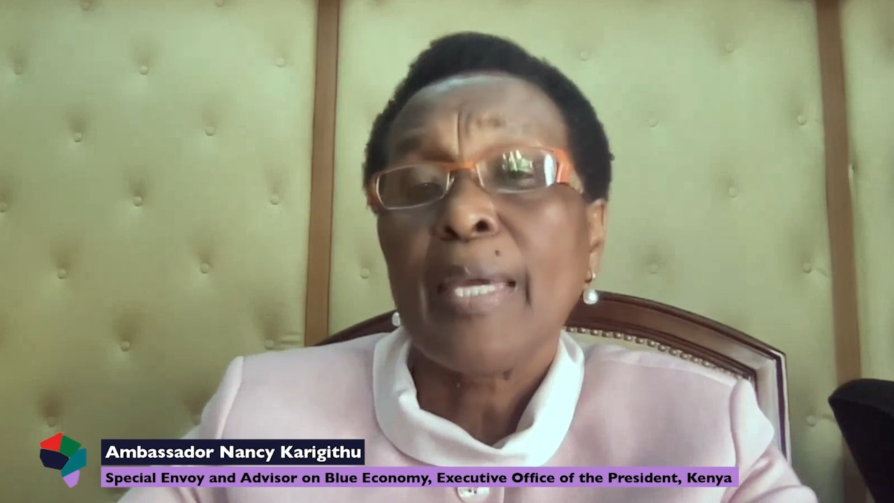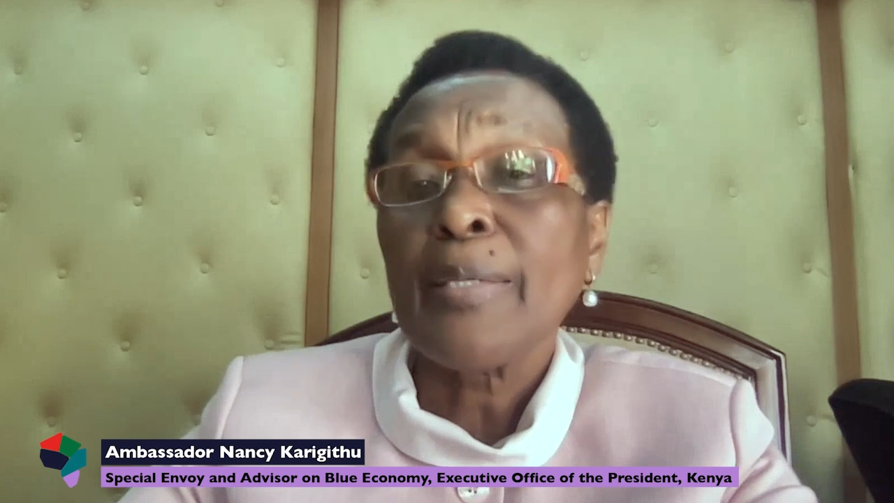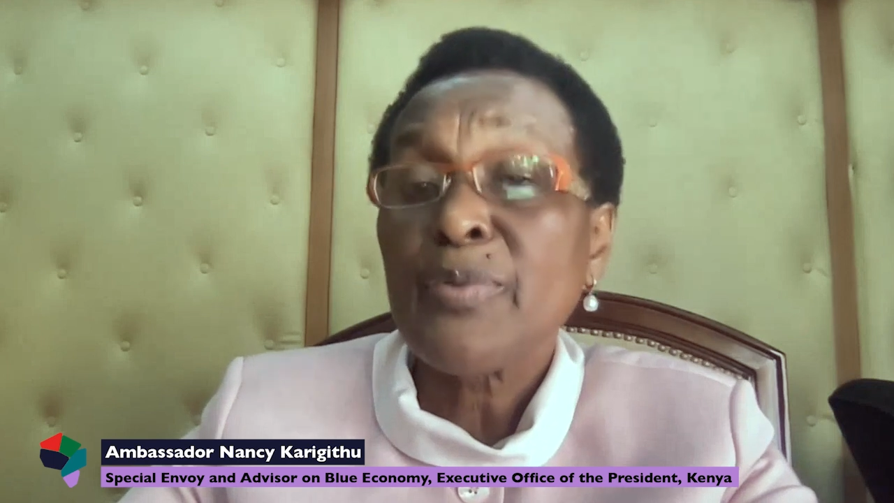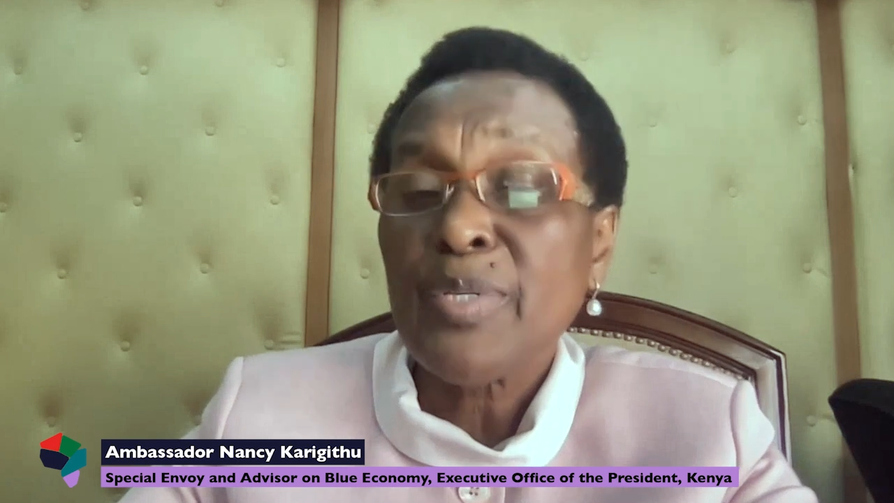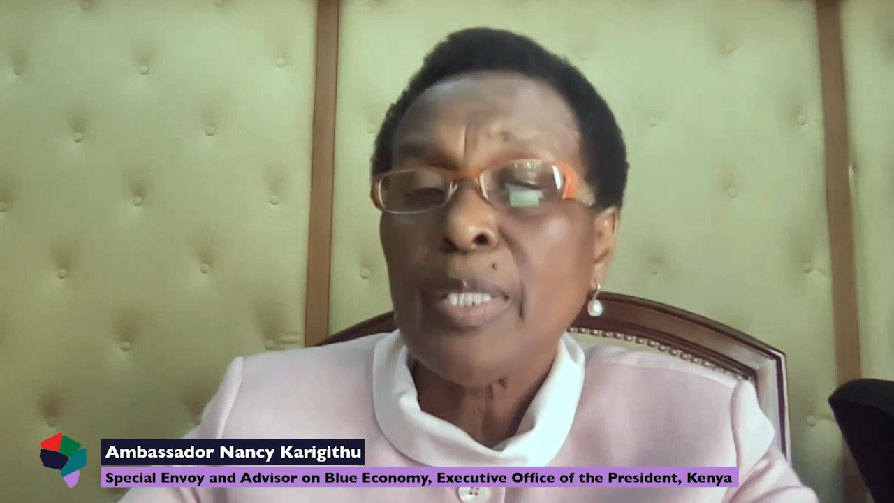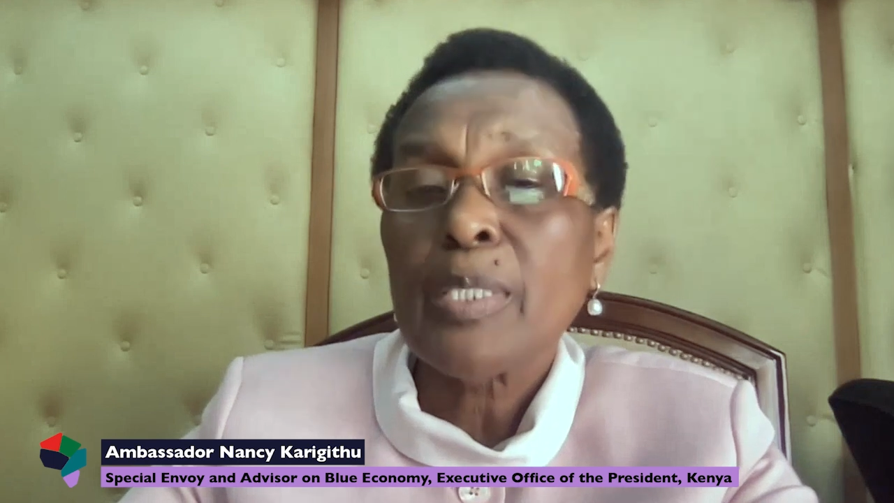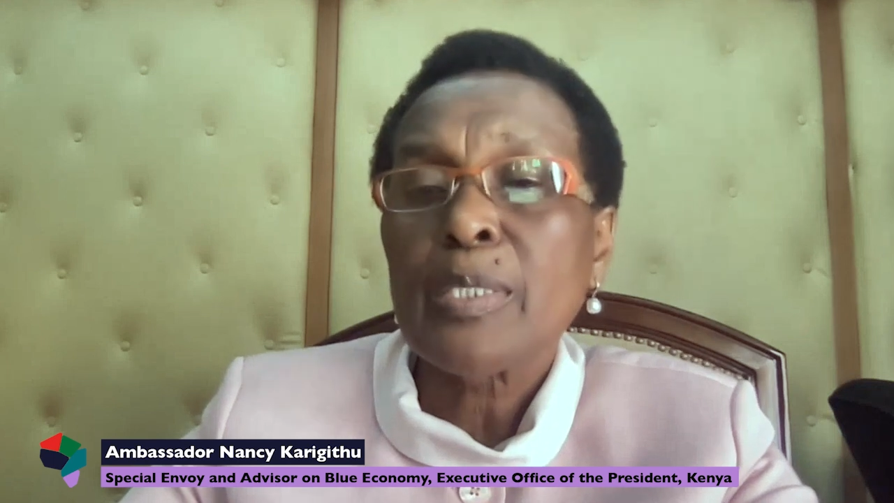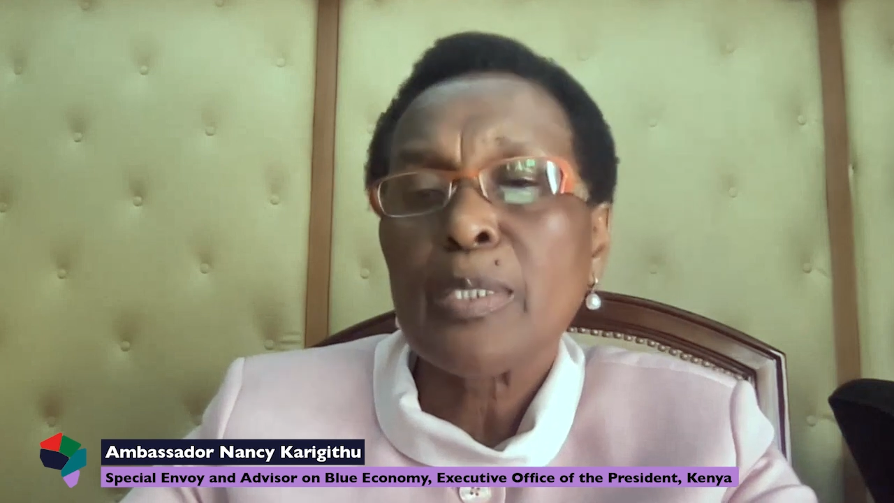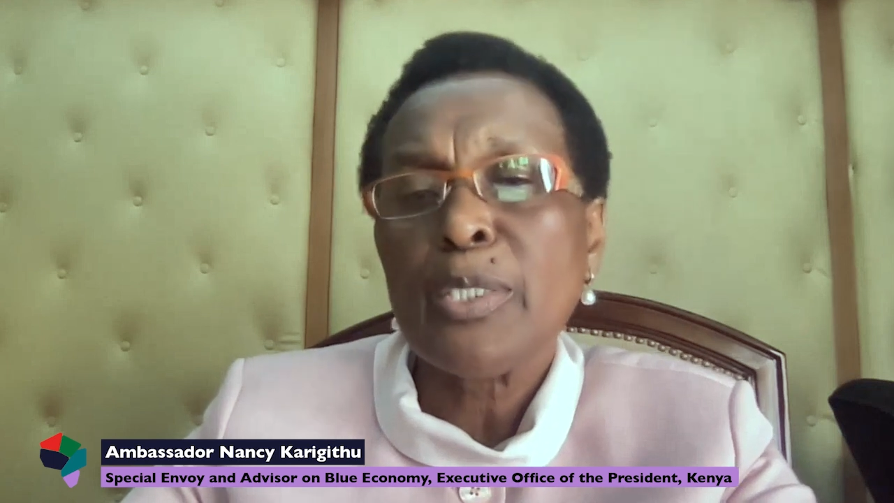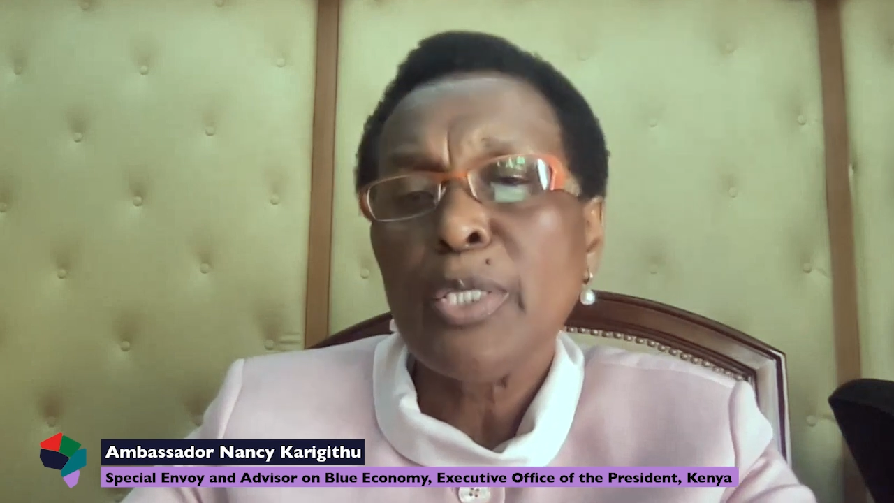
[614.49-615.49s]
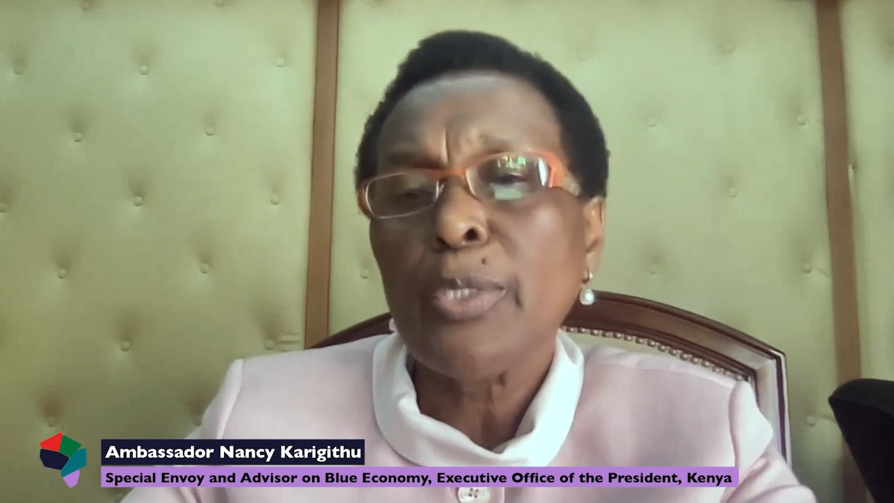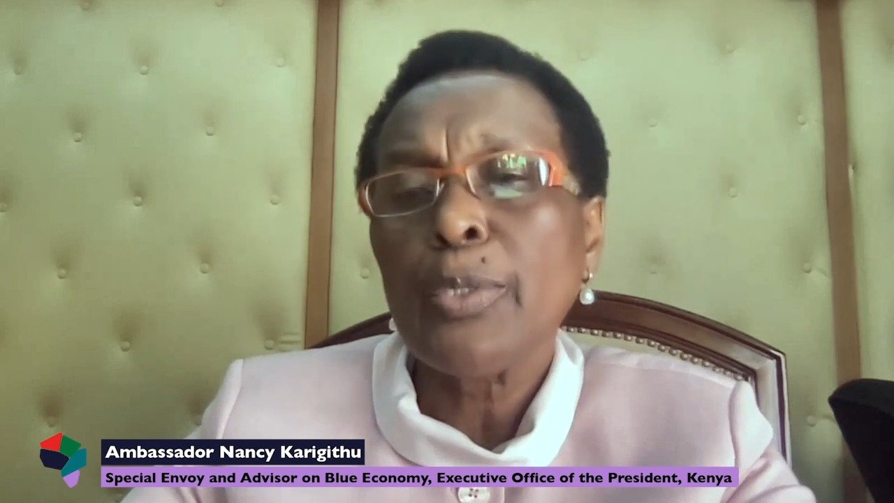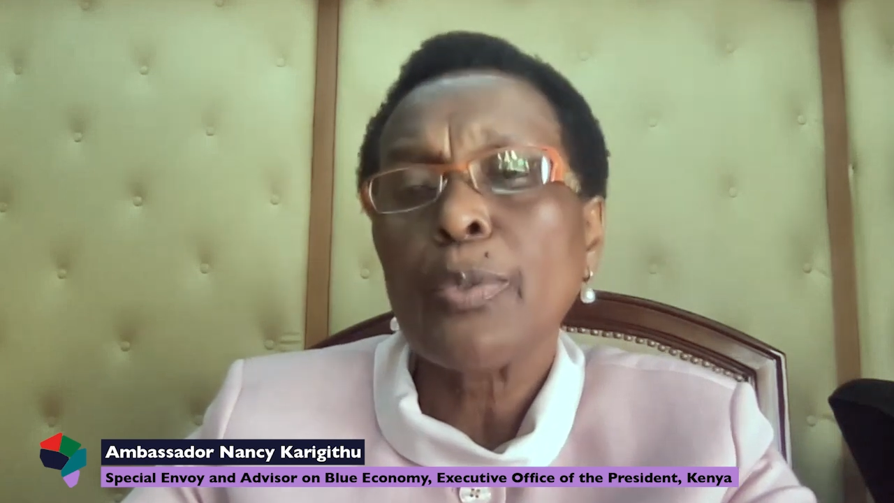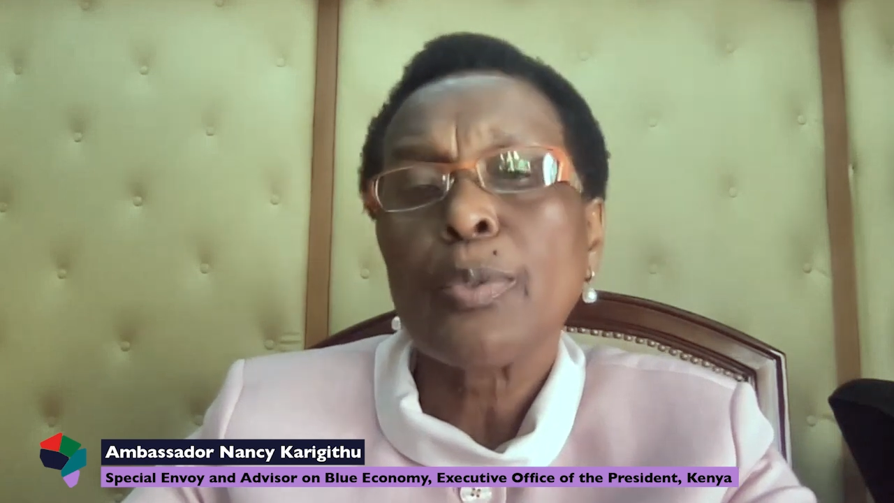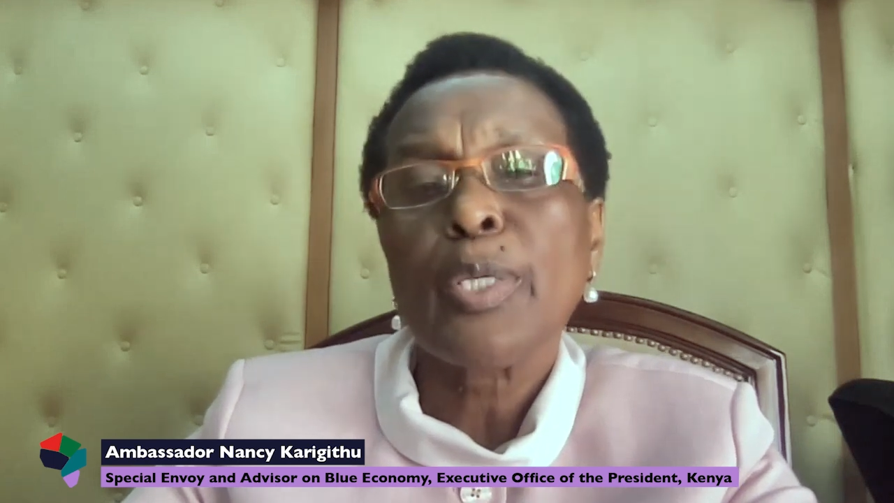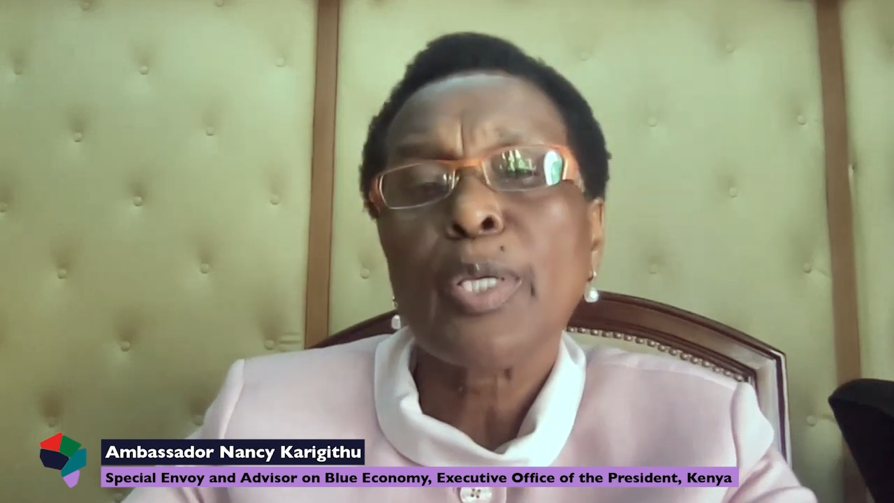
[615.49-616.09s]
can create new